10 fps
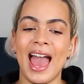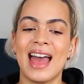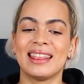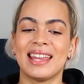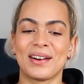
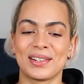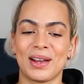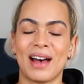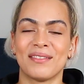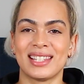And they also
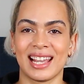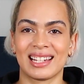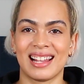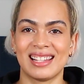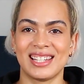have a
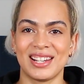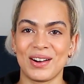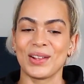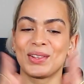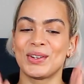technology
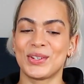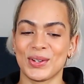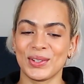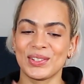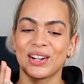called
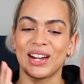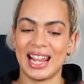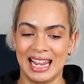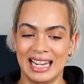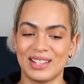shoulder
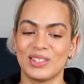in.